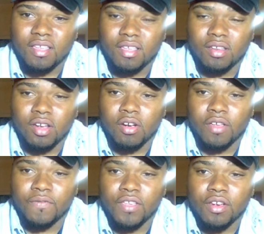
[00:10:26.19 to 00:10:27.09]
You know,
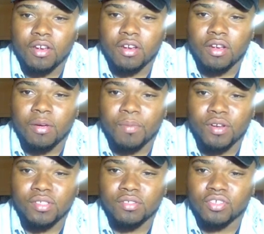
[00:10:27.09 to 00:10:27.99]
if you're a
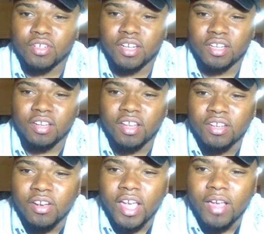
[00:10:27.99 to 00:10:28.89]
personal trainer, I
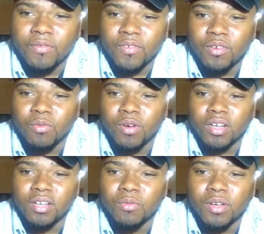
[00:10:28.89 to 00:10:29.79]
know I have
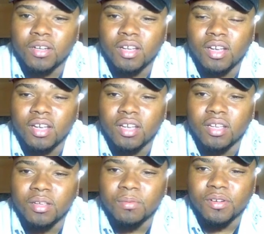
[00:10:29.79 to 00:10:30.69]
one
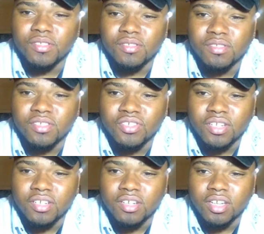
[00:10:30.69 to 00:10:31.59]
person who's a
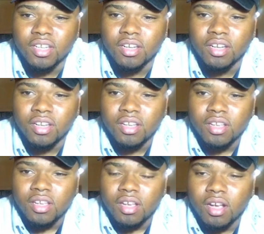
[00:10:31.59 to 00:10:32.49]
trainer on here.
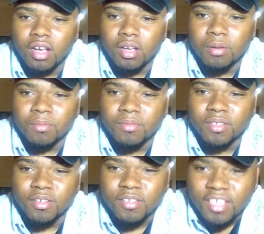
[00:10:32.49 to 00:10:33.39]

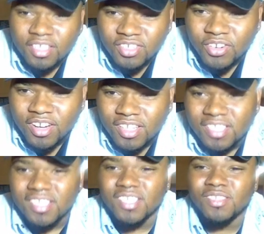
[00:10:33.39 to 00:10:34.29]
Okay, Jarrell, I
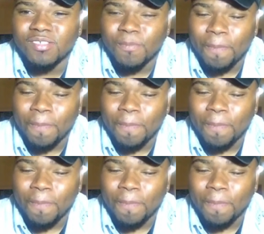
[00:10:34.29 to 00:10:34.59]
see you.